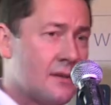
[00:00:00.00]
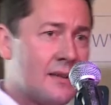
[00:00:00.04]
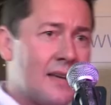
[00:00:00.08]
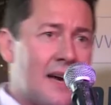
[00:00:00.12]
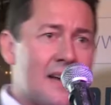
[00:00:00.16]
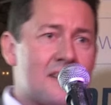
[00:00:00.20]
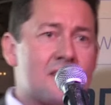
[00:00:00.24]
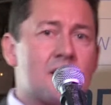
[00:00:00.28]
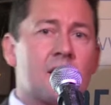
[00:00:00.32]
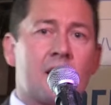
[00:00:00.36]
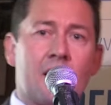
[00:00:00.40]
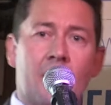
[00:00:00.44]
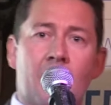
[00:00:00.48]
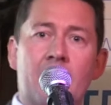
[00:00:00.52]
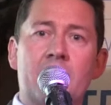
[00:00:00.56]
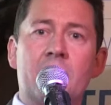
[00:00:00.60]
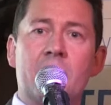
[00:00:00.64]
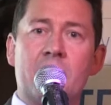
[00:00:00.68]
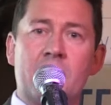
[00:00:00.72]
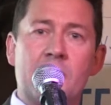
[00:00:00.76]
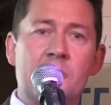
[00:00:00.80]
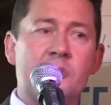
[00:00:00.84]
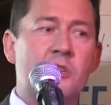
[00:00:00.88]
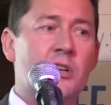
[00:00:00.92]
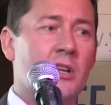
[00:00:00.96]
That's the kind
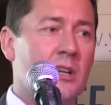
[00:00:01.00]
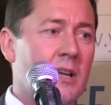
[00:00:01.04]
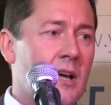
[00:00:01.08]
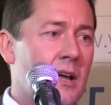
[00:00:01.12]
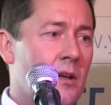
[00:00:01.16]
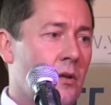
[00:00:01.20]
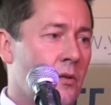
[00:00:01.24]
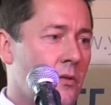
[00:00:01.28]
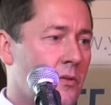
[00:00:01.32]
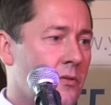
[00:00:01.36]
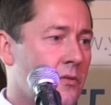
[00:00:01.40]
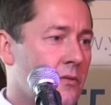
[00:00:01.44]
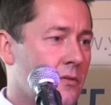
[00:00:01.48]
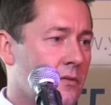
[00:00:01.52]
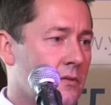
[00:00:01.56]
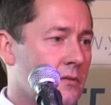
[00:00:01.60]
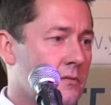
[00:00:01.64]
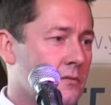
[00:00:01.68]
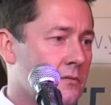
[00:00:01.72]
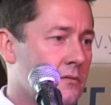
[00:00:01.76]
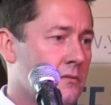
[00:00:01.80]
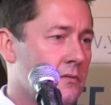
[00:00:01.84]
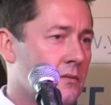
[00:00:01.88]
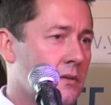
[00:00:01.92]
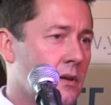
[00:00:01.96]
of digital health
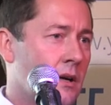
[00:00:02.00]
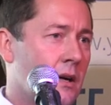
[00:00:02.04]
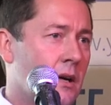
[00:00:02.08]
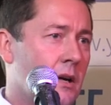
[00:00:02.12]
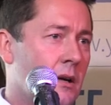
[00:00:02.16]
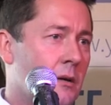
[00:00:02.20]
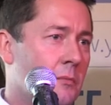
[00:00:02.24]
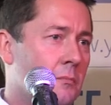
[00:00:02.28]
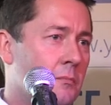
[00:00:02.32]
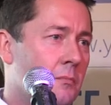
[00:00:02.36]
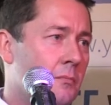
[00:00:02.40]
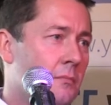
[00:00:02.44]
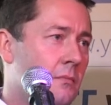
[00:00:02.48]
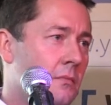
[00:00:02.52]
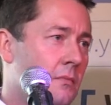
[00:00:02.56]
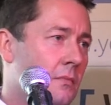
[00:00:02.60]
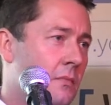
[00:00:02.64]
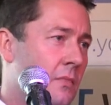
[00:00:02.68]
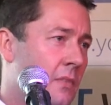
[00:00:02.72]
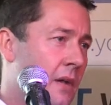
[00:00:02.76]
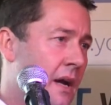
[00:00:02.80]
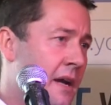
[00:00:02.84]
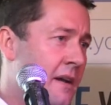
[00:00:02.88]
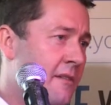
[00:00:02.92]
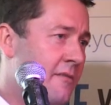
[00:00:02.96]

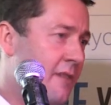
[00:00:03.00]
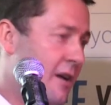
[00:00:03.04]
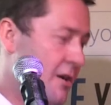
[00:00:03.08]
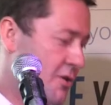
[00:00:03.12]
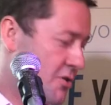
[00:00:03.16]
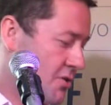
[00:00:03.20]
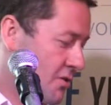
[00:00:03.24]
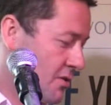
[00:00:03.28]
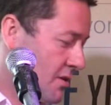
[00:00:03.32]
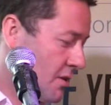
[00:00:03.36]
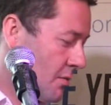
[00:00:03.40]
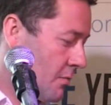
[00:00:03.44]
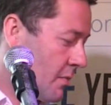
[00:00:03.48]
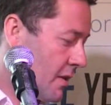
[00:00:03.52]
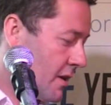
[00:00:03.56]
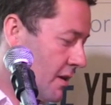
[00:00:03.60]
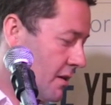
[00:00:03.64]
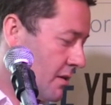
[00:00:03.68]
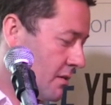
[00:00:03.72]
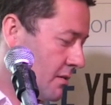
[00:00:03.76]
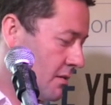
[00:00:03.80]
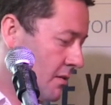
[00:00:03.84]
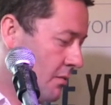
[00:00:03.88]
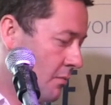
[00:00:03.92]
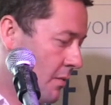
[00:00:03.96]
innovation that
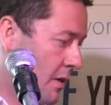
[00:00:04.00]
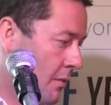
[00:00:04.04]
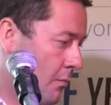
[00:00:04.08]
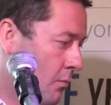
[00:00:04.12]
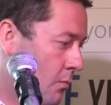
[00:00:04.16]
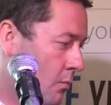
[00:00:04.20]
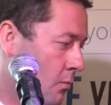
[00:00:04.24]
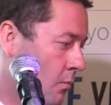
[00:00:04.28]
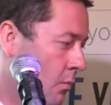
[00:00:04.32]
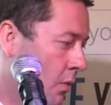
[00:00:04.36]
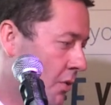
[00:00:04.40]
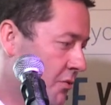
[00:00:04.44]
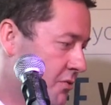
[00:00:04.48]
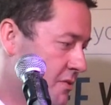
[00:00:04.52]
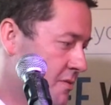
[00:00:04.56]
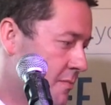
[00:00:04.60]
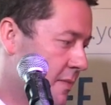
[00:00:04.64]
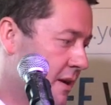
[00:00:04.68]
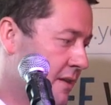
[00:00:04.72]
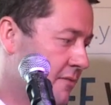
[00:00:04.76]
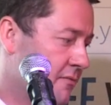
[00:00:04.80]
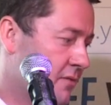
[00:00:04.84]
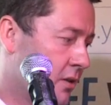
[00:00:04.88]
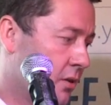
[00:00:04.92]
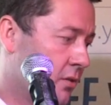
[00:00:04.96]
we want to
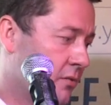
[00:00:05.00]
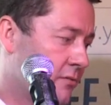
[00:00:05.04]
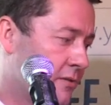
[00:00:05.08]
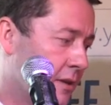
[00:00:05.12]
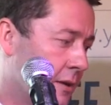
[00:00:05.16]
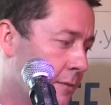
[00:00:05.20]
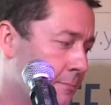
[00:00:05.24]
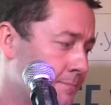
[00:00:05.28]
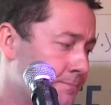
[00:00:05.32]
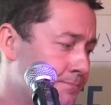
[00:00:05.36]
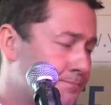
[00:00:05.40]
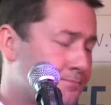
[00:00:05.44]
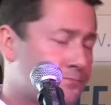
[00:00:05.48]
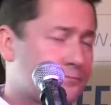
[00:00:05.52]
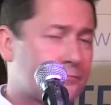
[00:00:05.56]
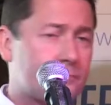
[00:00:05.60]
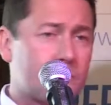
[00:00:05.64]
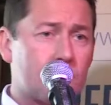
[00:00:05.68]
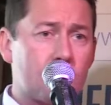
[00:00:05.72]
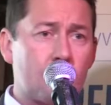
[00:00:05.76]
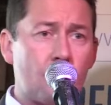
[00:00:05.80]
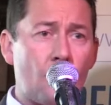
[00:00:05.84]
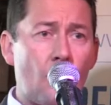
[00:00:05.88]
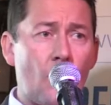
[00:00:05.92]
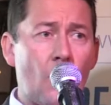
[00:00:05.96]
be involved in.
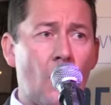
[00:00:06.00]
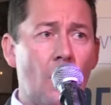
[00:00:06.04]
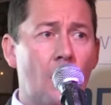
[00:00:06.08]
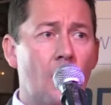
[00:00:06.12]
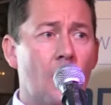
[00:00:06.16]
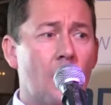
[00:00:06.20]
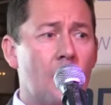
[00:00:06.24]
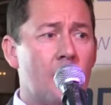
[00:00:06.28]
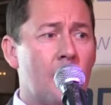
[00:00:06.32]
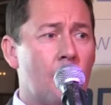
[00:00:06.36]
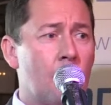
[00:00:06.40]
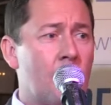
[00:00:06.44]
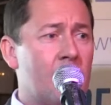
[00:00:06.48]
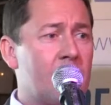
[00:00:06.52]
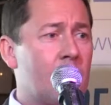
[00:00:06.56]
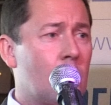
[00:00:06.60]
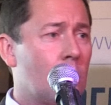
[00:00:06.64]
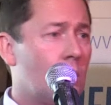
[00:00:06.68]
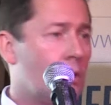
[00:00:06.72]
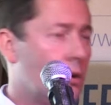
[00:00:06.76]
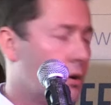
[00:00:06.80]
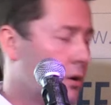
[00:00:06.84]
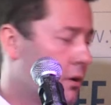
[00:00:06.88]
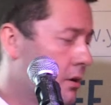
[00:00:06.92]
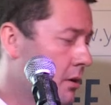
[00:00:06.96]
Then we've
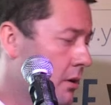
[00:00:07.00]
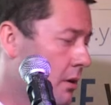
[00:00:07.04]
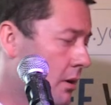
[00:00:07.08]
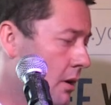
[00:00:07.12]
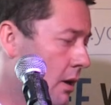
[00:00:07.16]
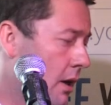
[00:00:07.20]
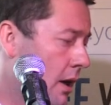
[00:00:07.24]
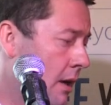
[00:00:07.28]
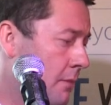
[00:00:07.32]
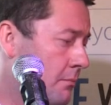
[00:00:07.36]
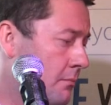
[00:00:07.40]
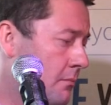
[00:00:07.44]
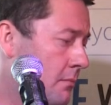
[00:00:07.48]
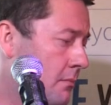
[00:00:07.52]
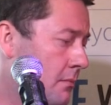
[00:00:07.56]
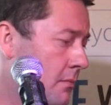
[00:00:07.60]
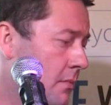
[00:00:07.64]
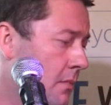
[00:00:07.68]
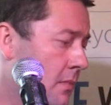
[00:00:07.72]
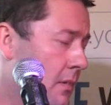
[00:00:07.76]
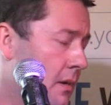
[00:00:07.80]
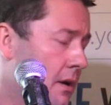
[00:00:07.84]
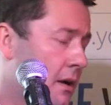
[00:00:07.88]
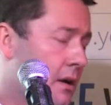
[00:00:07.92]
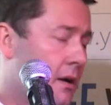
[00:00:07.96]
got
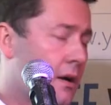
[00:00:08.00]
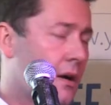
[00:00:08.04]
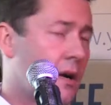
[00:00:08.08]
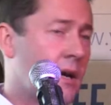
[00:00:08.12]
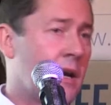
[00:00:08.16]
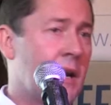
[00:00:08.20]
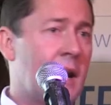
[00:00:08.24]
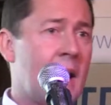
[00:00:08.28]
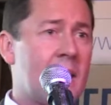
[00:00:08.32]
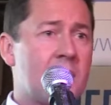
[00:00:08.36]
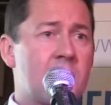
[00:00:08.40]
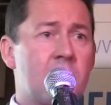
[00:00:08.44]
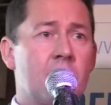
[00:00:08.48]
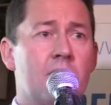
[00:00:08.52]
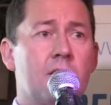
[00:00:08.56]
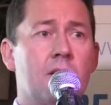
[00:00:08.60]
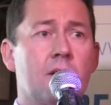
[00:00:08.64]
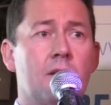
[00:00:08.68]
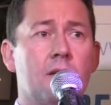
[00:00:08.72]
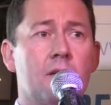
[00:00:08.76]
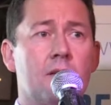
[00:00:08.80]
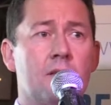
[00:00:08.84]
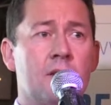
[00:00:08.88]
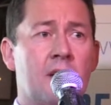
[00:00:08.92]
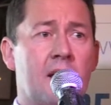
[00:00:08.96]
the
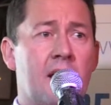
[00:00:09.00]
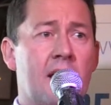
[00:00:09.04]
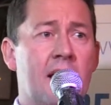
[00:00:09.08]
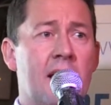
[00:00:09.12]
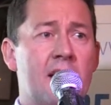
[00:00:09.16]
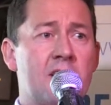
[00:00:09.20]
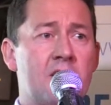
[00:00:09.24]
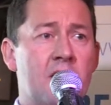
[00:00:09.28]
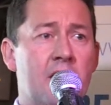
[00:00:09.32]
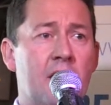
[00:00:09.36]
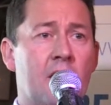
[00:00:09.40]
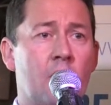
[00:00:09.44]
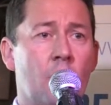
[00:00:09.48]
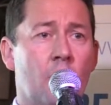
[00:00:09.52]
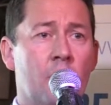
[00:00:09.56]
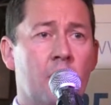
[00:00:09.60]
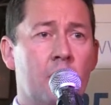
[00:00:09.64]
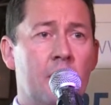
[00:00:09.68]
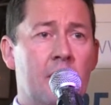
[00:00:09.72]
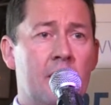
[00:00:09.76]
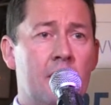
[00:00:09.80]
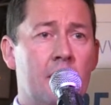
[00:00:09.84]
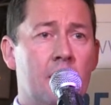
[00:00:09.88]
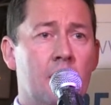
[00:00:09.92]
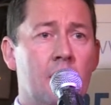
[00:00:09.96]
connected
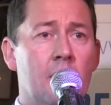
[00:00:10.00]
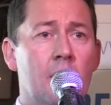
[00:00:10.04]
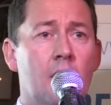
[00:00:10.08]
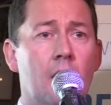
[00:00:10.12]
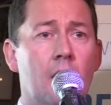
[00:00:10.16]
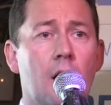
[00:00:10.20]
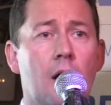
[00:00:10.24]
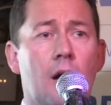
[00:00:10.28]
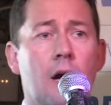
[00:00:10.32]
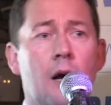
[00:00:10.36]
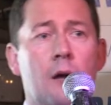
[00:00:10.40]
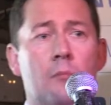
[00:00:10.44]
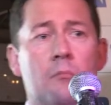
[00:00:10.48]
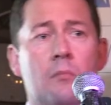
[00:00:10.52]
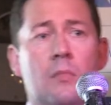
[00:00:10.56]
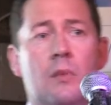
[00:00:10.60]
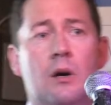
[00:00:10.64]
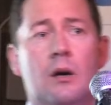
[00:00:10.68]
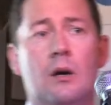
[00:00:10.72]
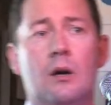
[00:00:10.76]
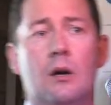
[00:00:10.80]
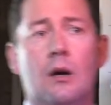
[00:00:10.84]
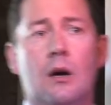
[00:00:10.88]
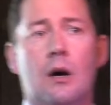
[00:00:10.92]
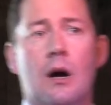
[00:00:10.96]
economy,
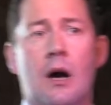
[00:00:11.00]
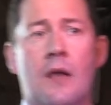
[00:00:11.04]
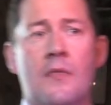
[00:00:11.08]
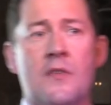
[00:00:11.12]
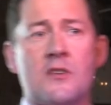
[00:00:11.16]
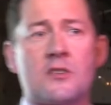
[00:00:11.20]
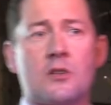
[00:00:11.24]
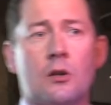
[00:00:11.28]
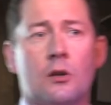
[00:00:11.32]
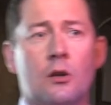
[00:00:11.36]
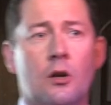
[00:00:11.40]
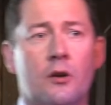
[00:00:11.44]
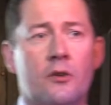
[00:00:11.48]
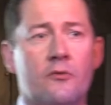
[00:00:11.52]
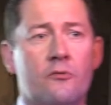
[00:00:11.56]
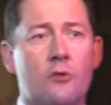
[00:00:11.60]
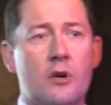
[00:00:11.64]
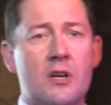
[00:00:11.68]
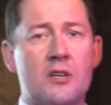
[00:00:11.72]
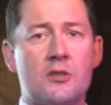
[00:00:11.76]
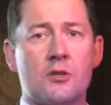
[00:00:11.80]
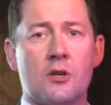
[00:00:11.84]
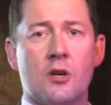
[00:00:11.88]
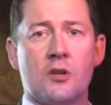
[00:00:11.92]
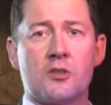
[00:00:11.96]
and there's a lot of
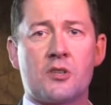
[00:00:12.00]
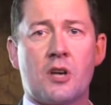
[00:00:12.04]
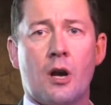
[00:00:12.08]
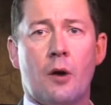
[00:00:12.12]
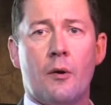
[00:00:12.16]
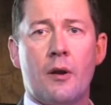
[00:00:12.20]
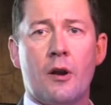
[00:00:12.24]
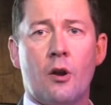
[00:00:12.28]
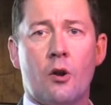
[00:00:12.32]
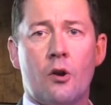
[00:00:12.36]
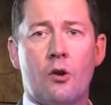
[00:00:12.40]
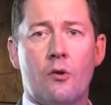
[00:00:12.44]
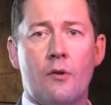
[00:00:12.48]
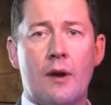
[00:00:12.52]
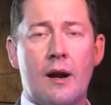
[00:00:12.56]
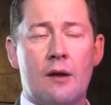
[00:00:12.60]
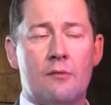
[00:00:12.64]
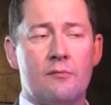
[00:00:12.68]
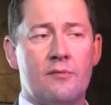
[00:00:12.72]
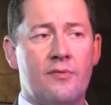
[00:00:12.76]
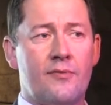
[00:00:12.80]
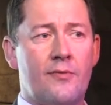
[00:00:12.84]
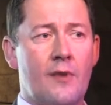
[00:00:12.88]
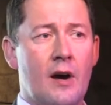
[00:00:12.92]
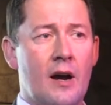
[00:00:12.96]
research going on
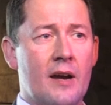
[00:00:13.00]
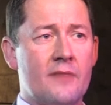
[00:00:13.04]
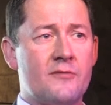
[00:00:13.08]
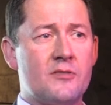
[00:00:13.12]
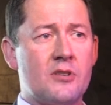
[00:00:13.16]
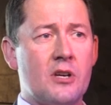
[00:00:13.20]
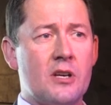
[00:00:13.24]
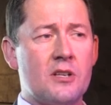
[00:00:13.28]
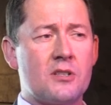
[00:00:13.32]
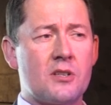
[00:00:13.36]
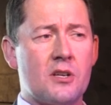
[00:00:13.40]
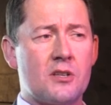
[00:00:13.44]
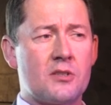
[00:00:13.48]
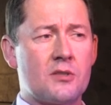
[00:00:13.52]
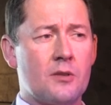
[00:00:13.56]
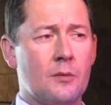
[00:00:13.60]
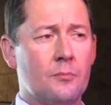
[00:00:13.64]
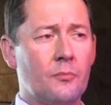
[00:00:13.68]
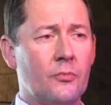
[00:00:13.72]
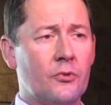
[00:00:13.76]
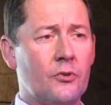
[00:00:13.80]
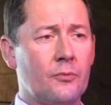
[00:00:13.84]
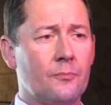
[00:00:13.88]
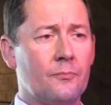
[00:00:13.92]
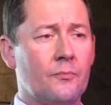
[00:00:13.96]
around 5G
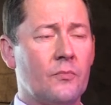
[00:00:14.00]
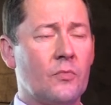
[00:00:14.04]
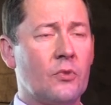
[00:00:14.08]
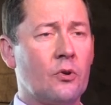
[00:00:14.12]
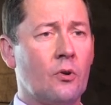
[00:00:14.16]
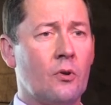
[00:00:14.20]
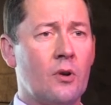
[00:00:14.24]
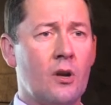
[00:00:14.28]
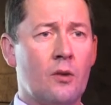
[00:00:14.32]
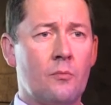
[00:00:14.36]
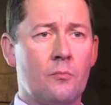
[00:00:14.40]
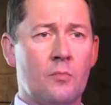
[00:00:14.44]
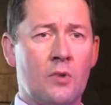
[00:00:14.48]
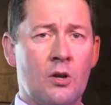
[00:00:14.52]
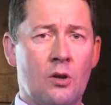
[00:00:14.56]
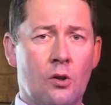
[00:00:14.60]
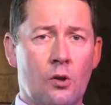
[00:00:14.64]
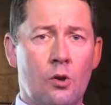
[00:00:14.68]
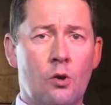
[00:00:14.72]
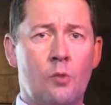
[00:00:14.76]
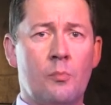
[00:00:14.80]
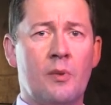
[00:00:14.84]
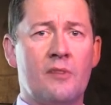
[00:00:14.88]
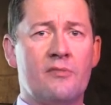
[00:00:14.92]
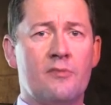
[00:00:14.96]
systems. So
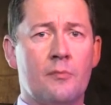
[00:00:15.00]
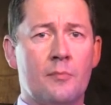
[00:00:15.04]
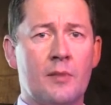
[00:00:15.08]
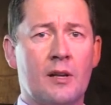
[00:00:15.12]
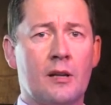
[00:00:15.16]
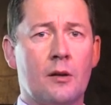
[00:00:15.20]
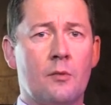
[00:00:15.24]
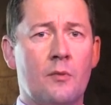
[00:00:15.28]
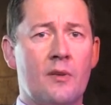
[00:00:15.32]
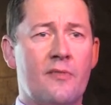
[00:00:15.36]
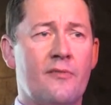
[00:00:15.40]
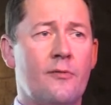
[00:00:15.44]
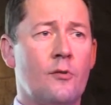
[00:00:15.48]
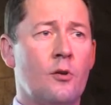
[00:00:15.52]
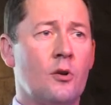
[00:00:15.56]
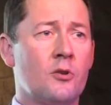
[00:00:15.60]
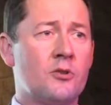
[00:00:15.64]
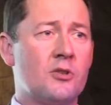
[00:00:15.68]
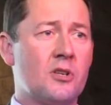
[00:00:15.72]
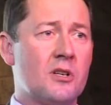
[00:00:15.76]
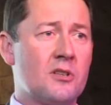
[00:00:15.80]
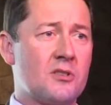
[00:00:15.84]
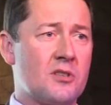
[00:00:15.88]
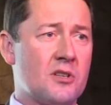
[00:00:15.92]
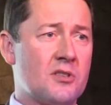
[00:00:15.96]
you'll all be familiar with
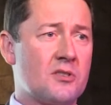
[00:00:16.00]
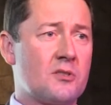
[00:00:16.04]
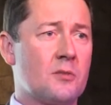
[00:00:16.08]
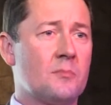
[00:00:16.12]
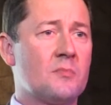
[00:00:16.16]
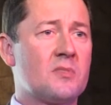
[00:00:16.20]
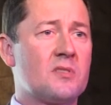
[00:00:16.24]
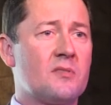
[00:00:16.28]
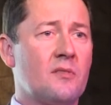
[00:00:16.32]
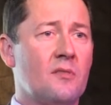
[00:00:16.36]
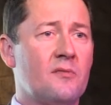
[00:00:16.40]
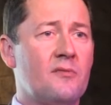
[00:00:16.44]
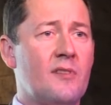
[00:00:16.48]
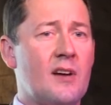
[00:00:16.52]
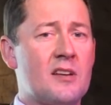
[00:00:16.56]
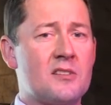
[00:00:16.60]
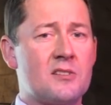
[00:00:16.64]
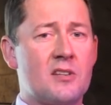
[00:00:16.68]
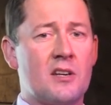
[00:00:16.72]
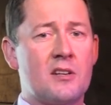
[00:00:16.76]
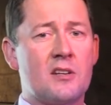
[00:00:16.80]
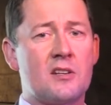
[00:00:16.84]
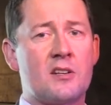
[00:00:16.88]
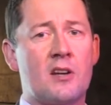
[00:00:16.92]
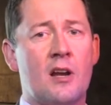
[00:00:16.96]
4G systems, so
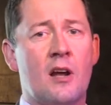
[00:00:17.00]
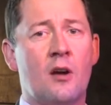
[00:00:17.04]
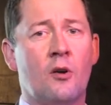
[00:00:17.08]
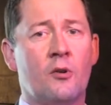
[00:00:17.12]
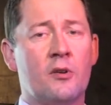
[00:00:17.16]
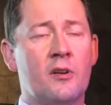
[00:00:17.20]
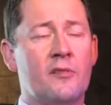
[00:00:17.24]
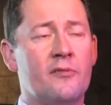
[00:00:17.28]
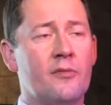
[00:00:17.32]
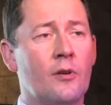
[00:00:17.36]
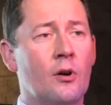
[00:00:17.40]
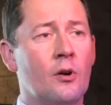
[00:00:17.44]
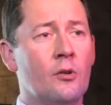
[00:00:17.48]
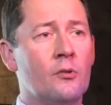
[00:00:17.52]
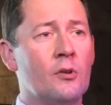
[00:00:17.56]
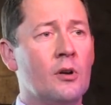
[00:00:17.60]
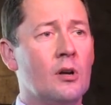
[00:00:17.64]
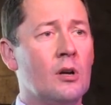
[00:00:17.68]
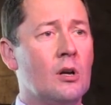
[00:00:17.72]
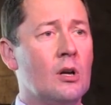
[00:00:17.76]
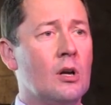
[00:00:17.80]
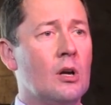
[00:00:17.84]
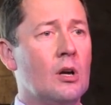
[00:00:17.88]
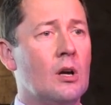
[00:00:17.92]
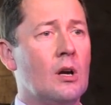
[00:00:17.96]
fast internet on your phone.